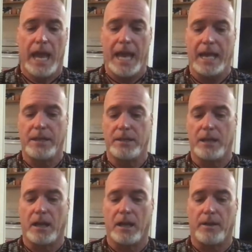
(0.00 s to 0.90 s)
and
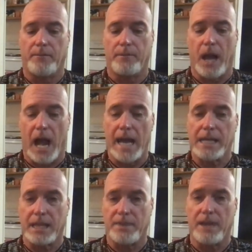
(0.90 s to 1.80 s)
I
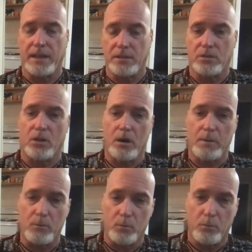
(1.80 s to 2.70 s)
can then
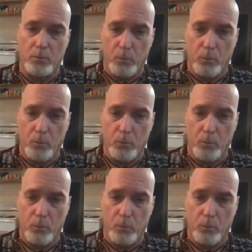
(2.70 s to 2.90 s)
determine